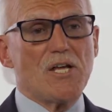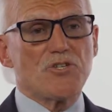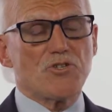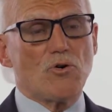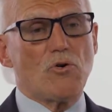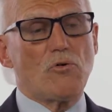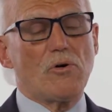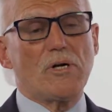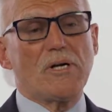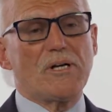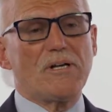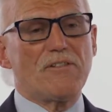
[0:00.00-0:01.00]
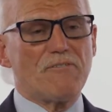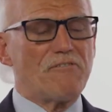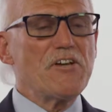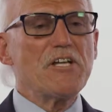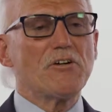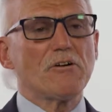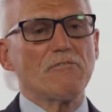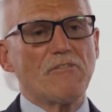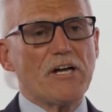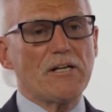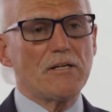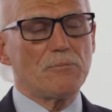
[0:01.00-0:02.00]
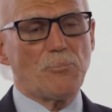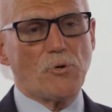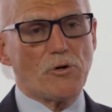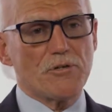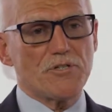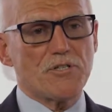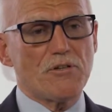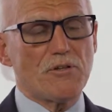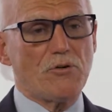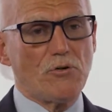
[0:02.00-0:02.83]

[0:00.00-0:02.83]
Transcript: So the feet are of vital importance to the